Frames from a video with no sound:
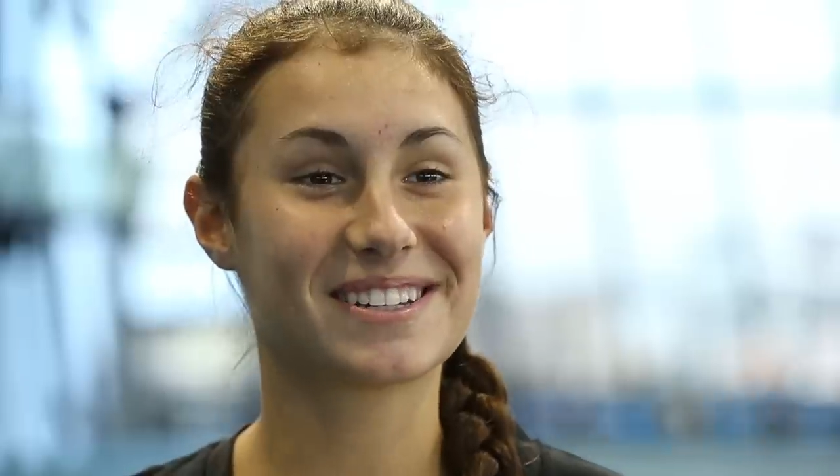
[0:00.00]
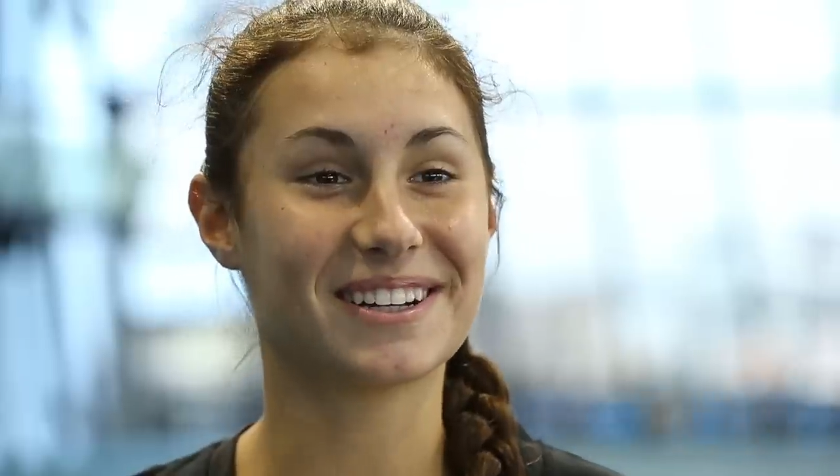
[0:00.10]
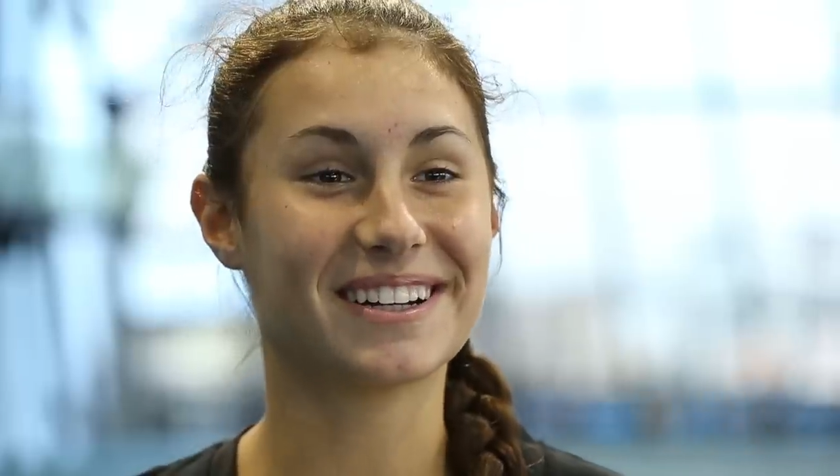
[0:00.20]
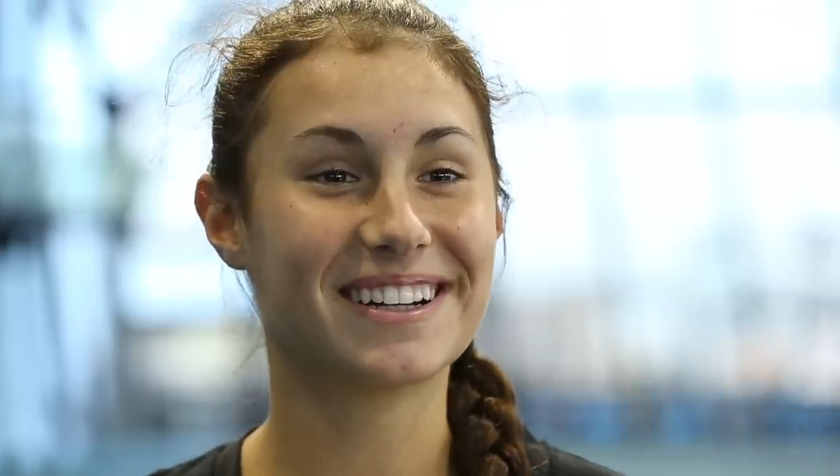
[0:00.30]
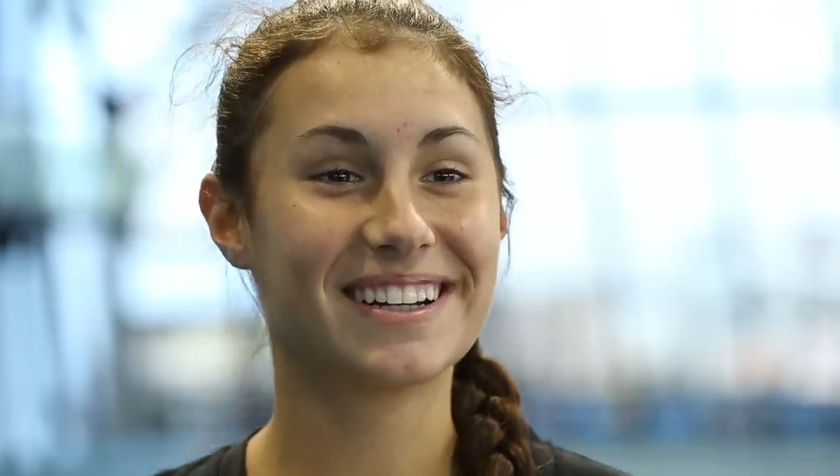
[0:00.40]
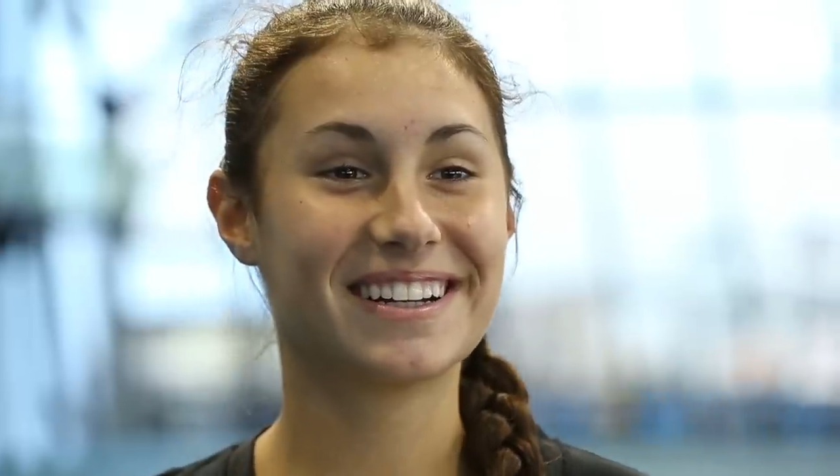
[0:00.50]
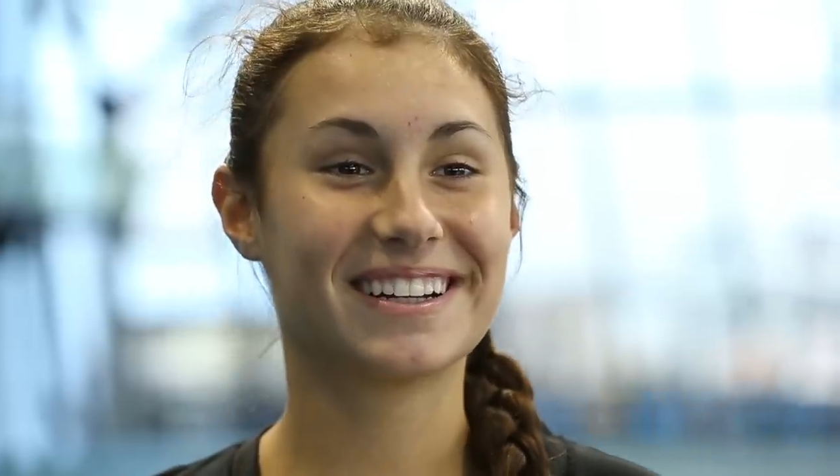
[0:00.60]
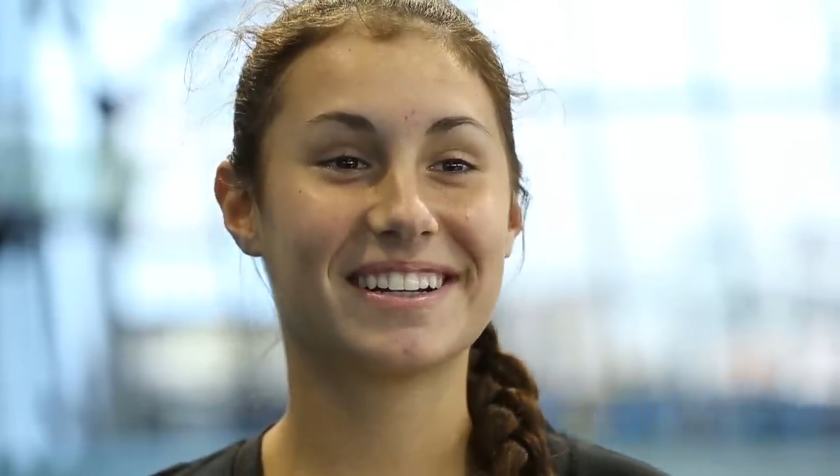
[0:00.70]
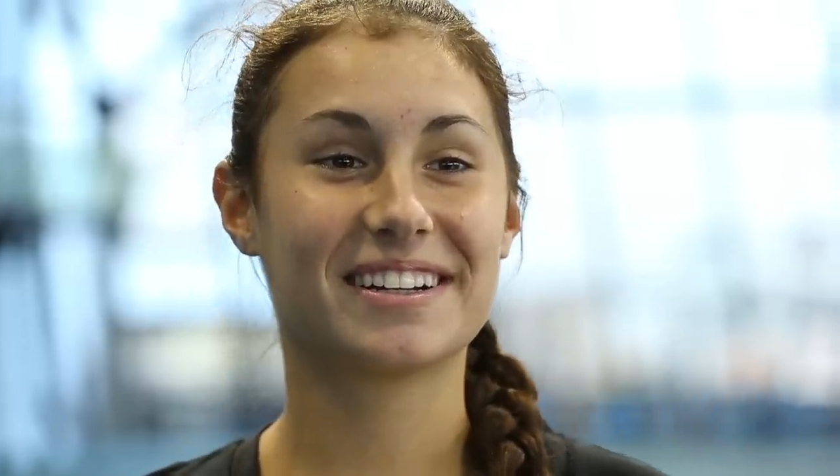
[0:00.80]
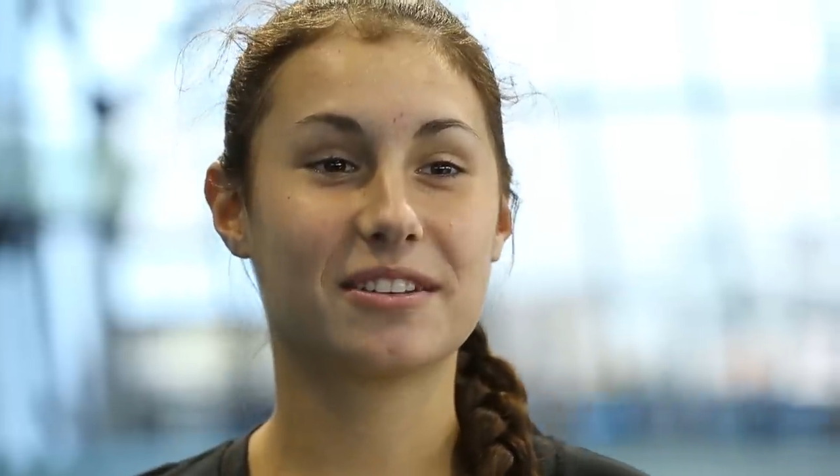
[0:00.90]
So,
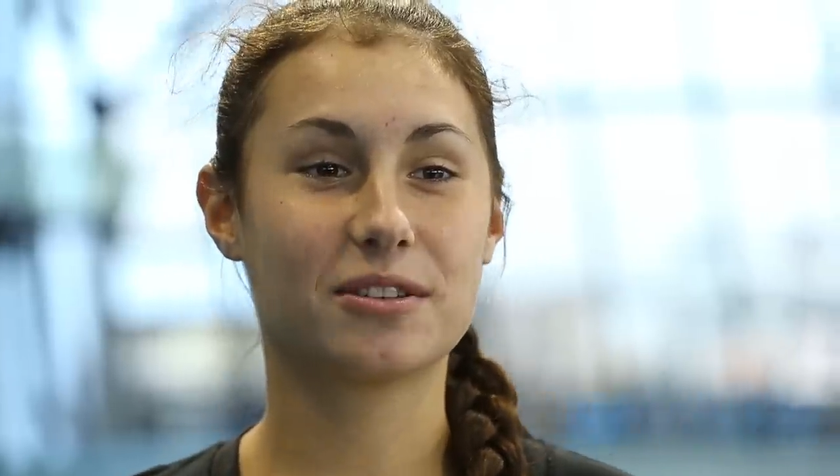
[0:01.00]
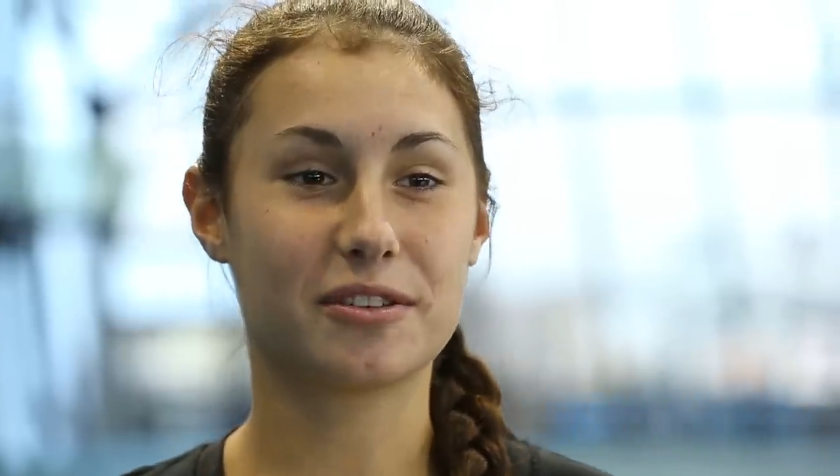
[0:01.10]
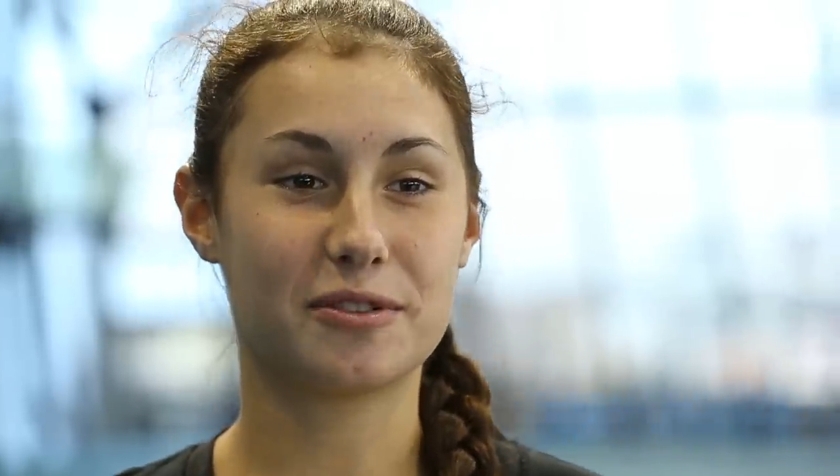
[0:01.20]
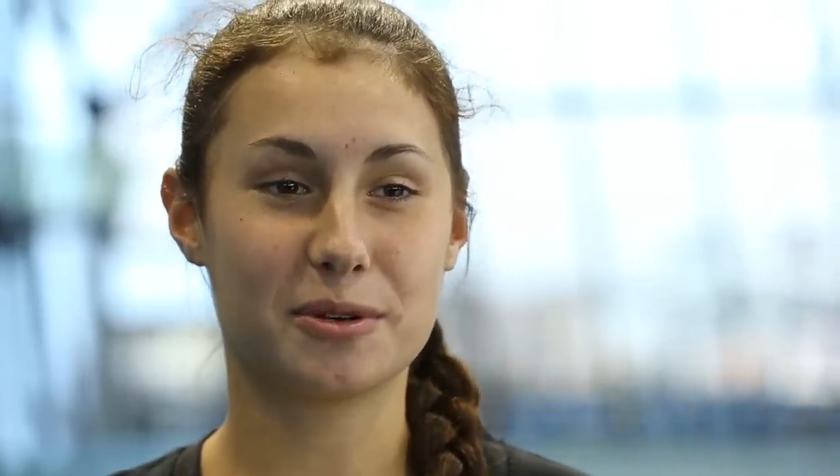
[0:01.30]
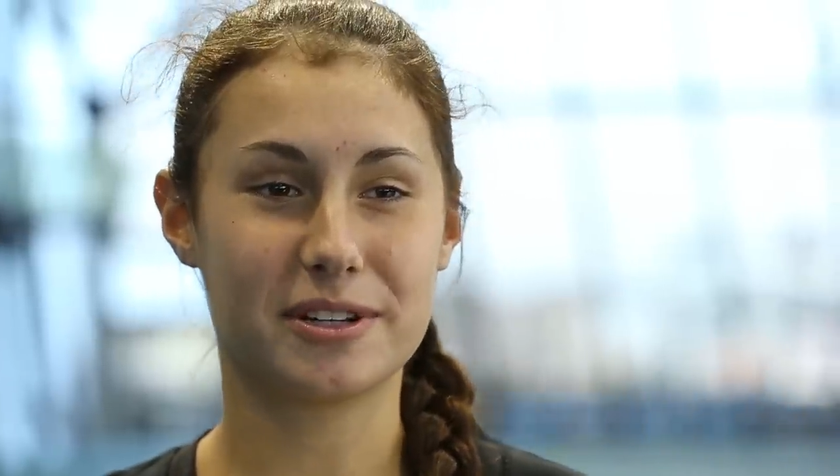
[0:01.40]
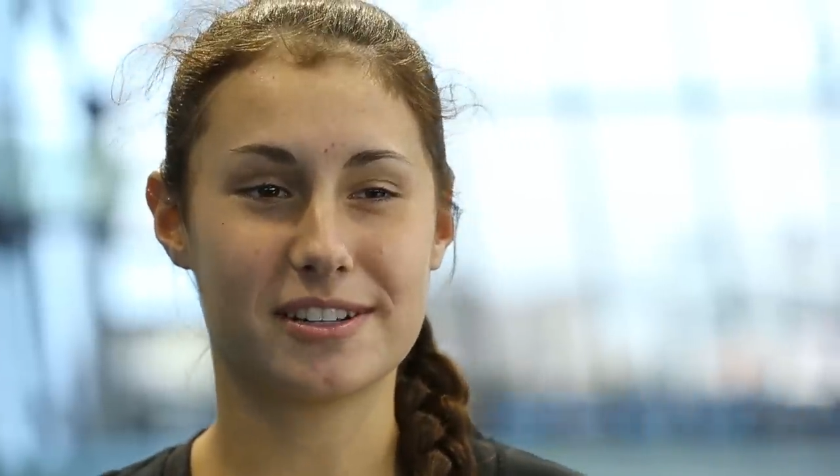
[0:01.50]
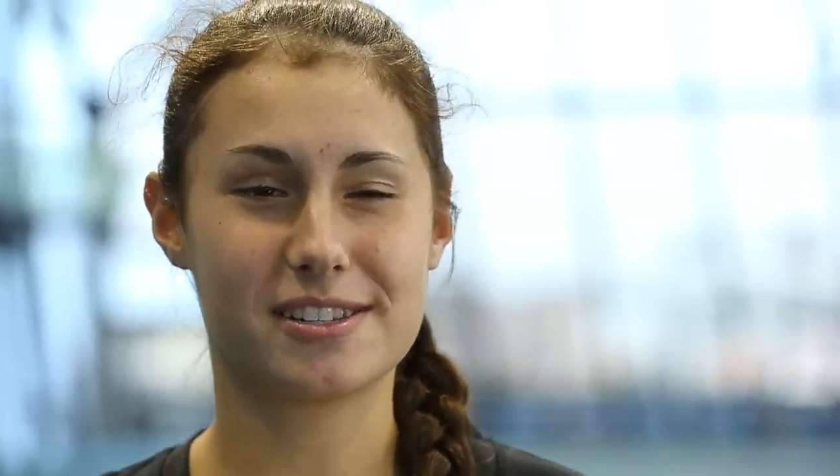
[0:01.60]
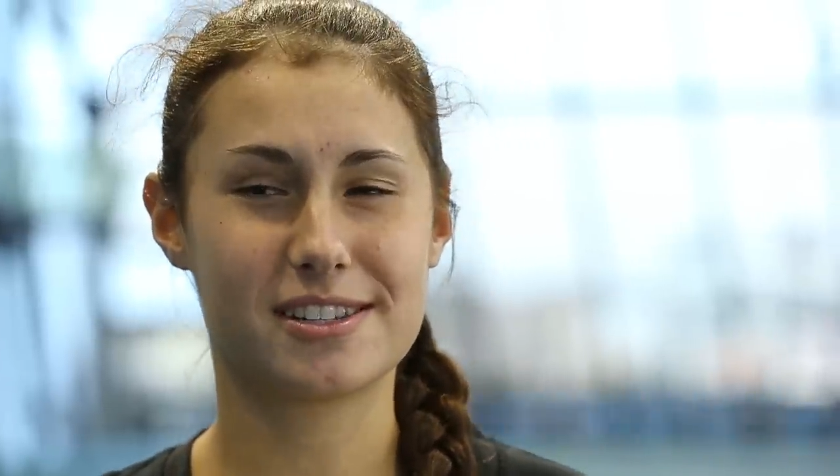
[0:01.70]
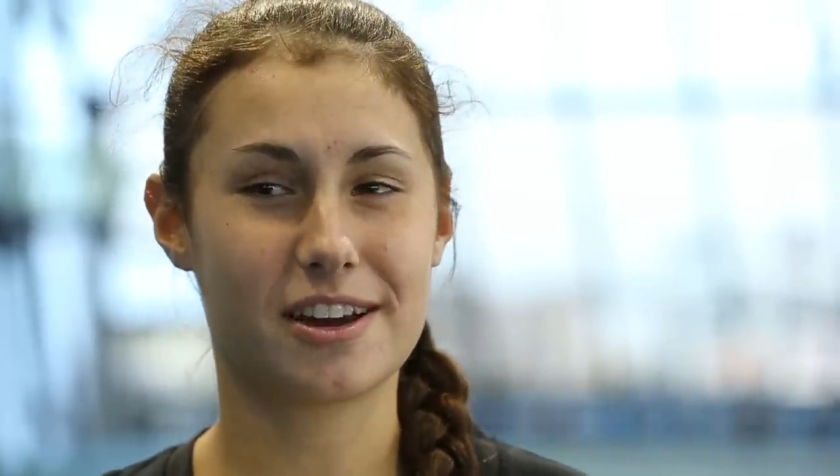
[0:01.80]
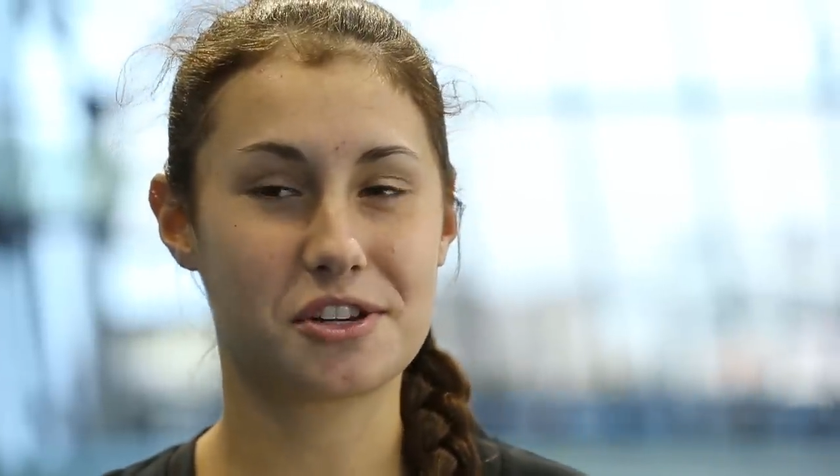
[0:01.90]
looking forward to
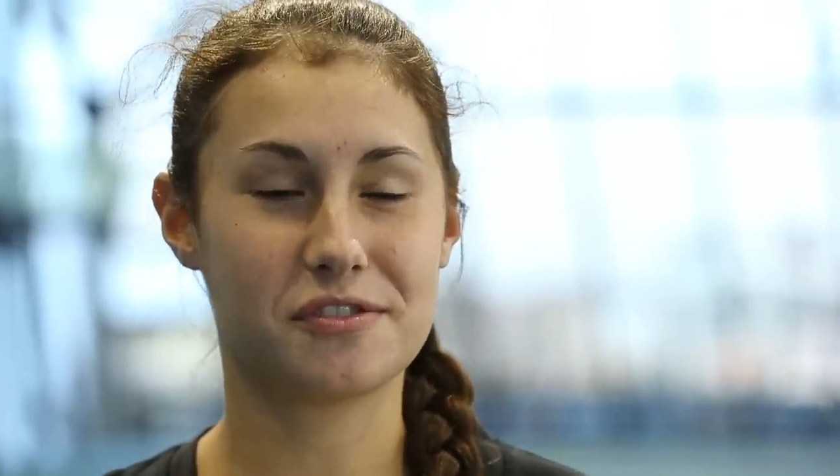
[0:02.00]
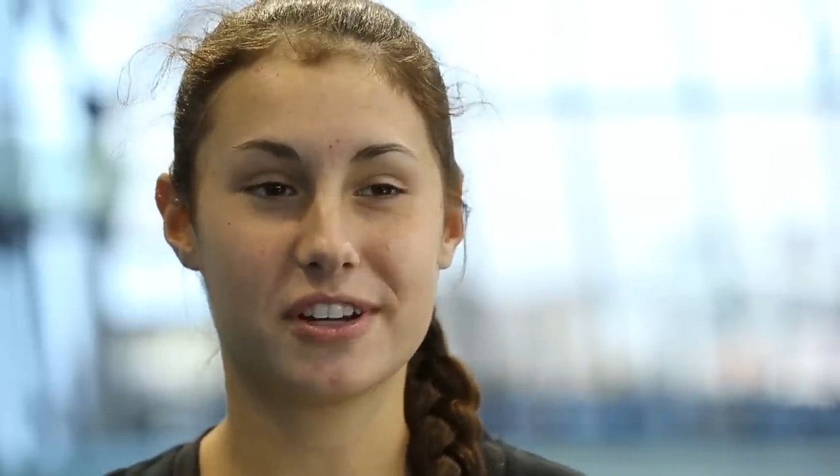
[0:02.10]
Sachia